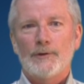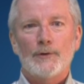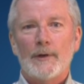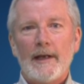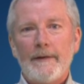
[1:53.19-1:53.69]

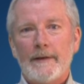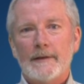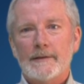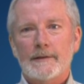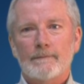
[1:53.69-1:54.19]
To an
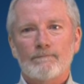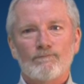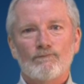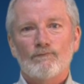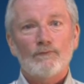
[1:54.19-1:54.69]
atheist,
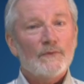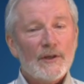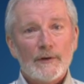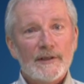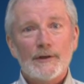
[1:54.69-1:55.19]

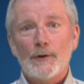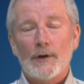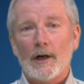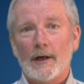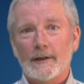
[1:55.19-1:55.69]
there is no
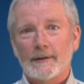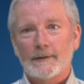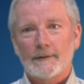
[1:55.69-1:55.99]
God.